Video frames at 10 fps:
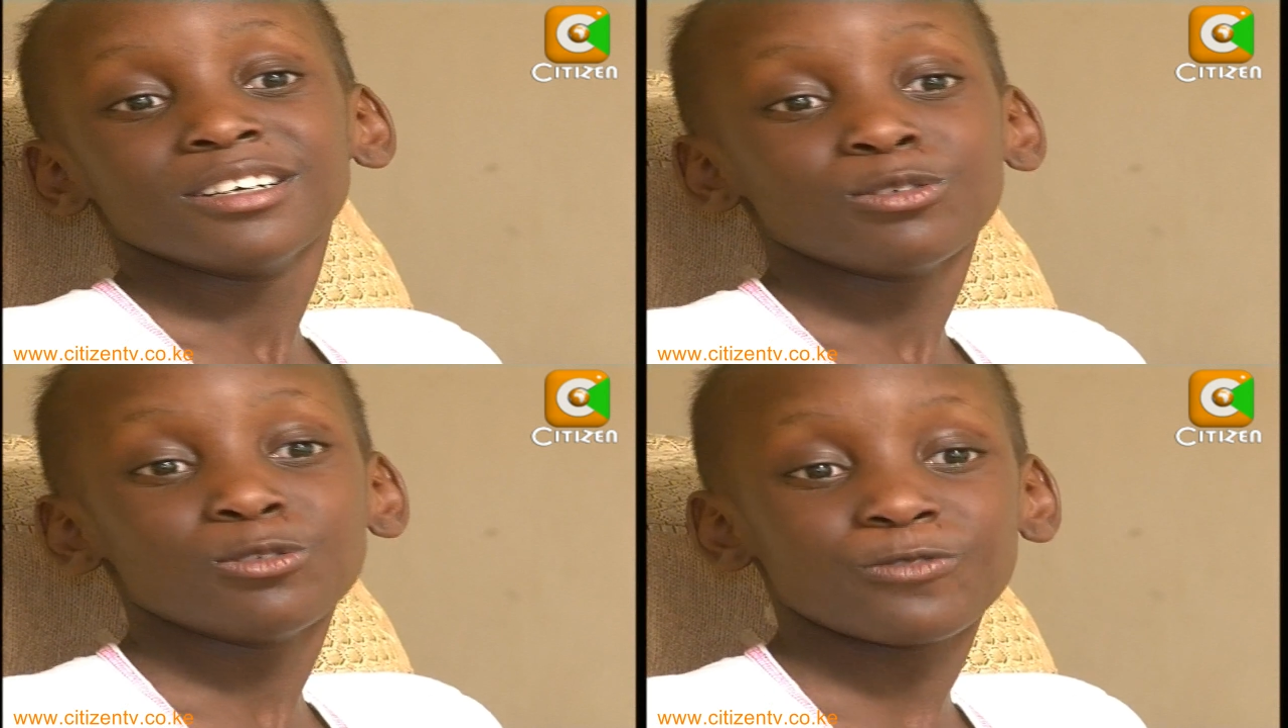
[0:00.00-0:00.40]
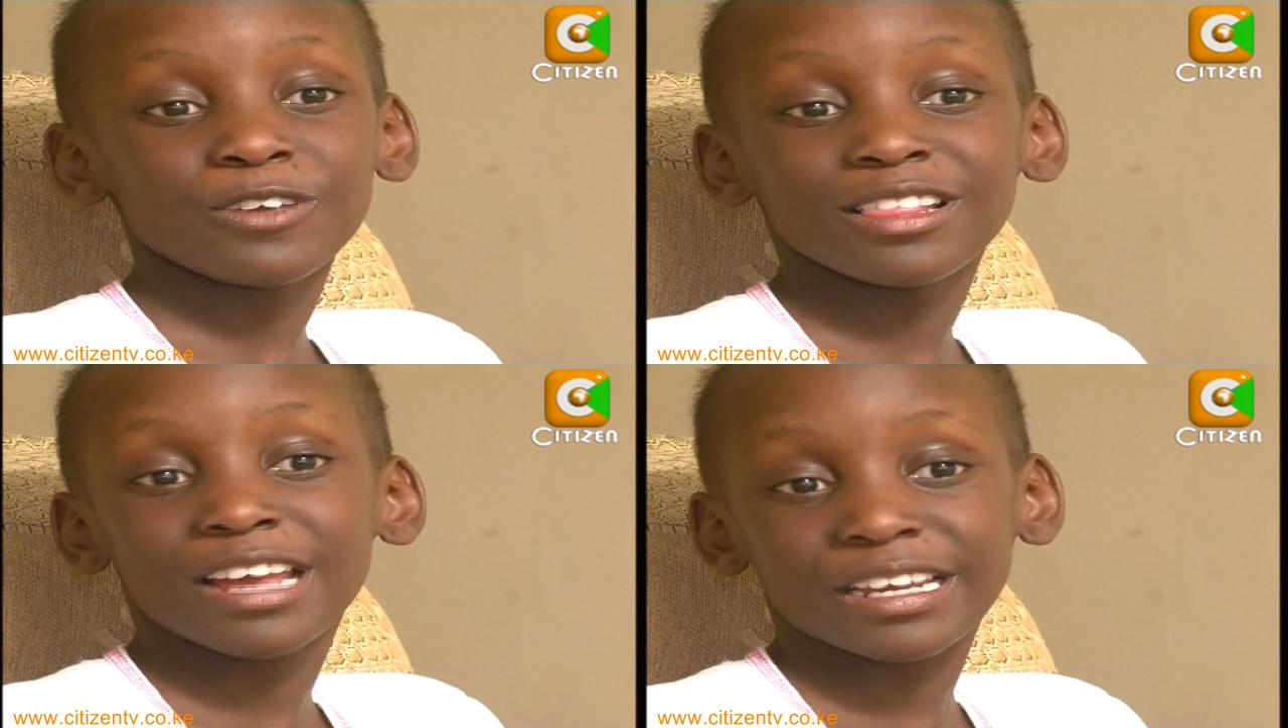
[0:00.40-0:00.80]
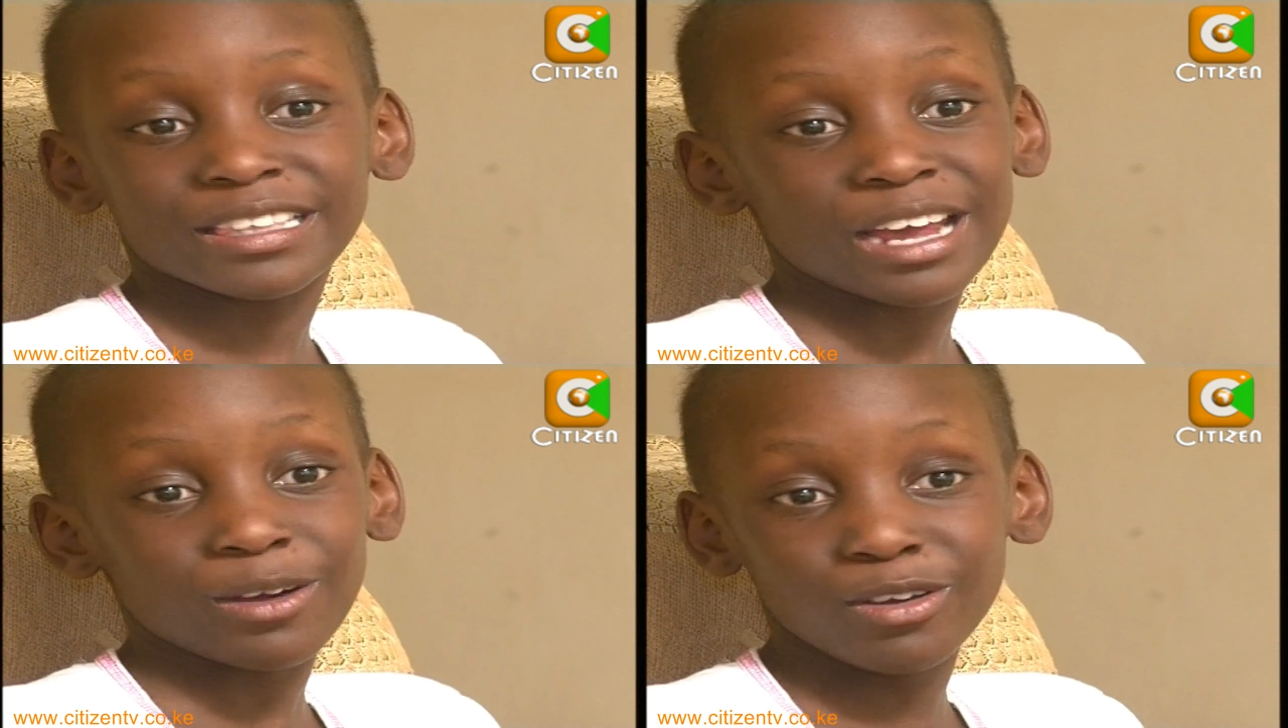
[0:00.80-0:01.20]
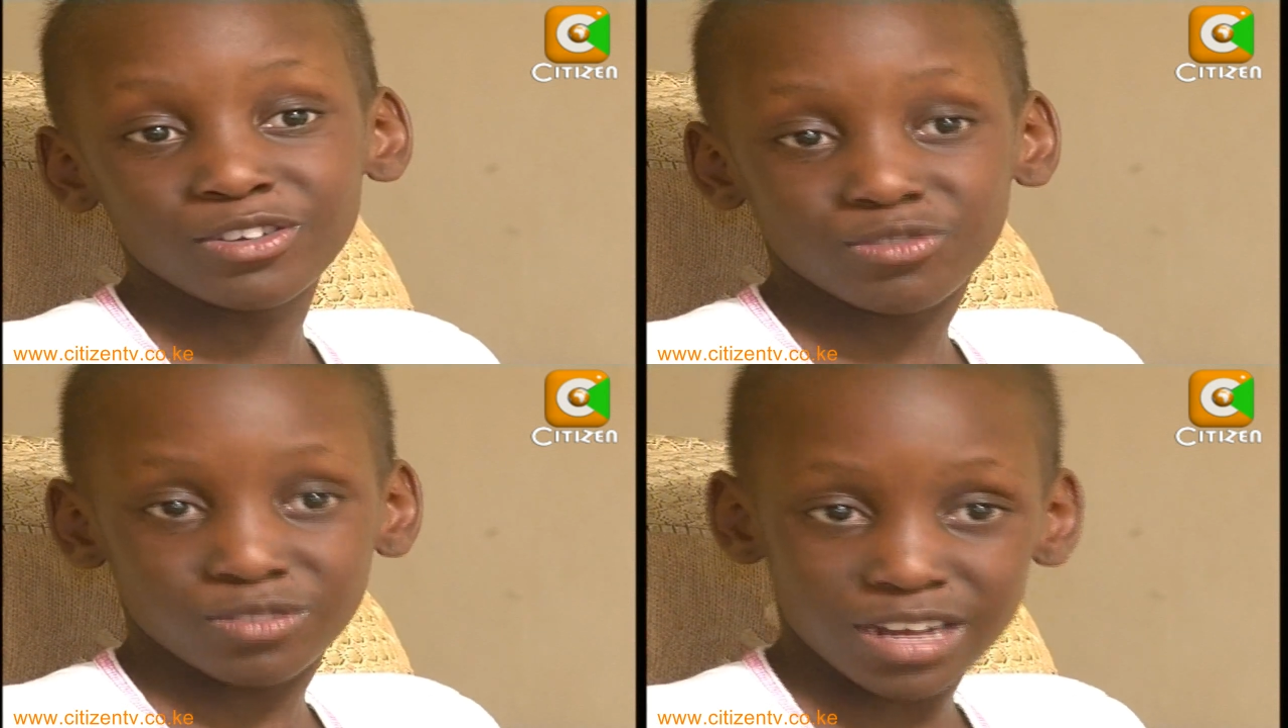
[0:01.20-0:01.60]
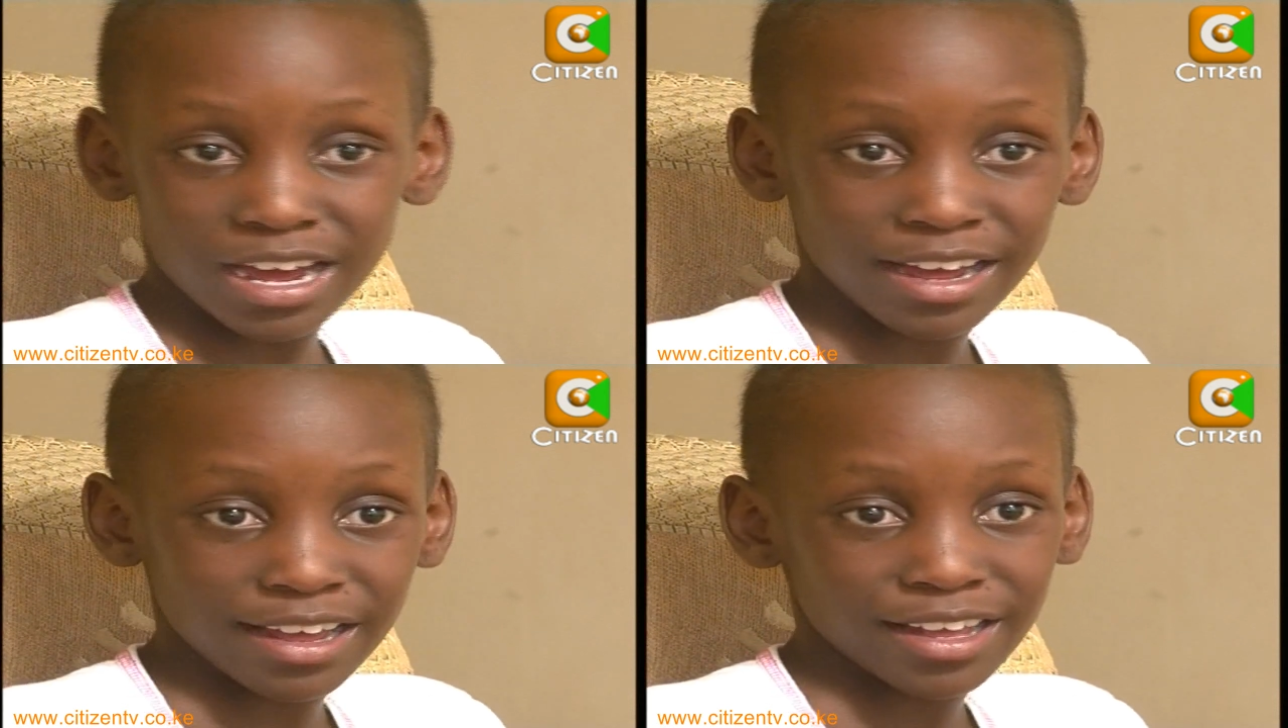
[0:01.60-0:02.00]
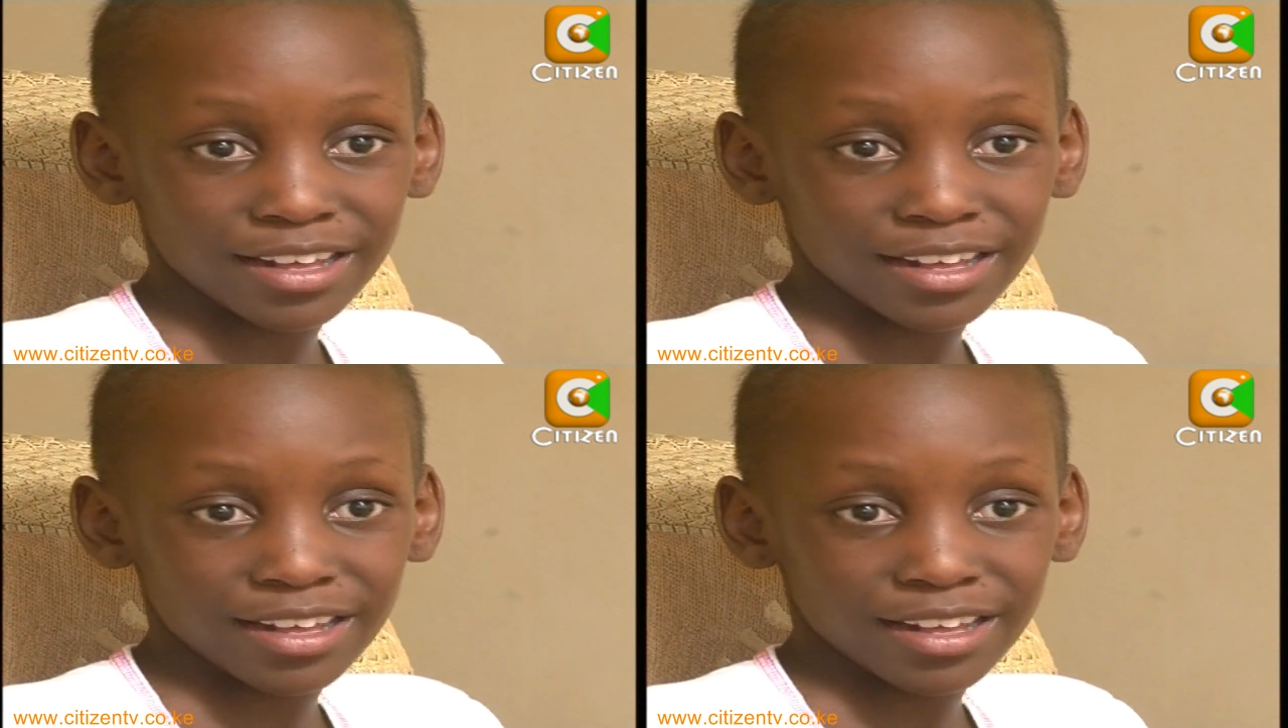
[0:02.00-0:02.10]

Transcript: who feel like they're going to die.